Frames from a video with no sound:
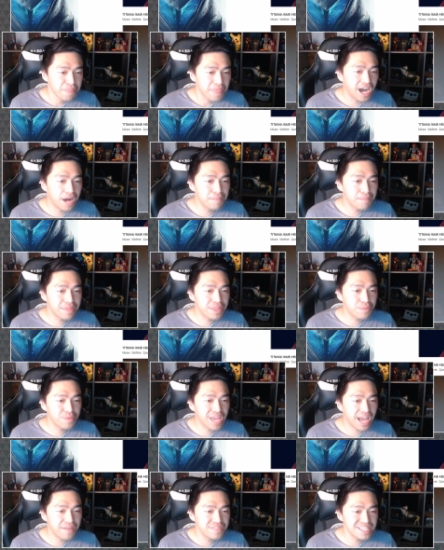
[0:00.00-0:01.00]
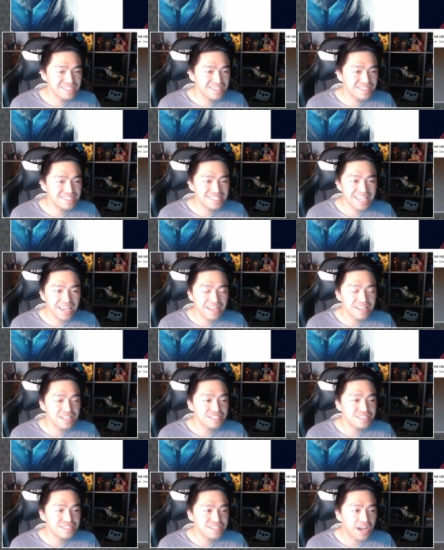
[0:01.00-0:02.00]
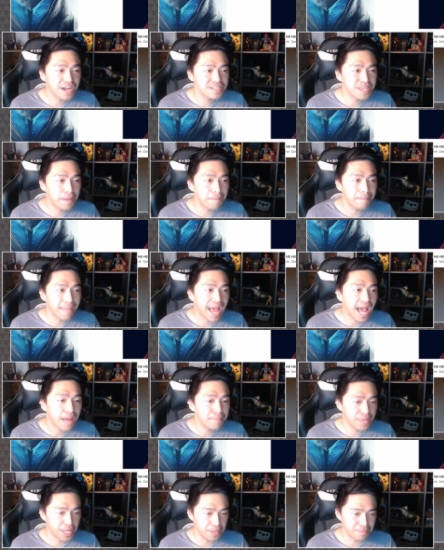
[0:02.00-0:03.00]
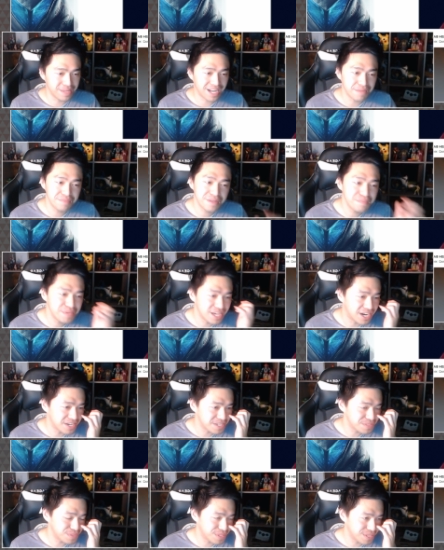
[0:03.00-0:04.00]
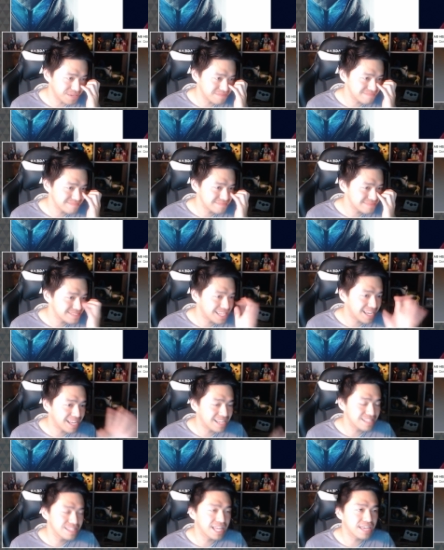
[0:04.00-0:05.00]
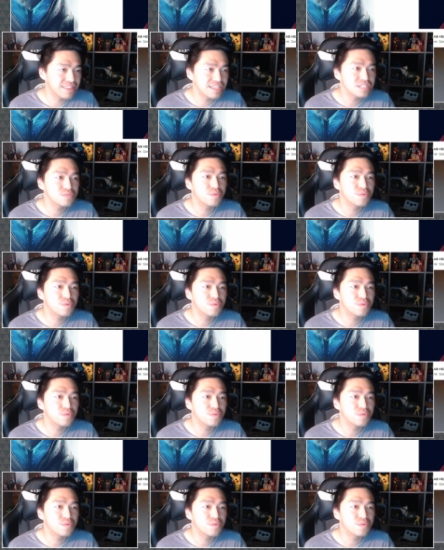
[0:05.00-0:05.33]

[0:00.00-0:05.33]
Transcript: Um, and then we have the Titan- Titania Mab helmet. I'm gonna be honest with you, nah, like this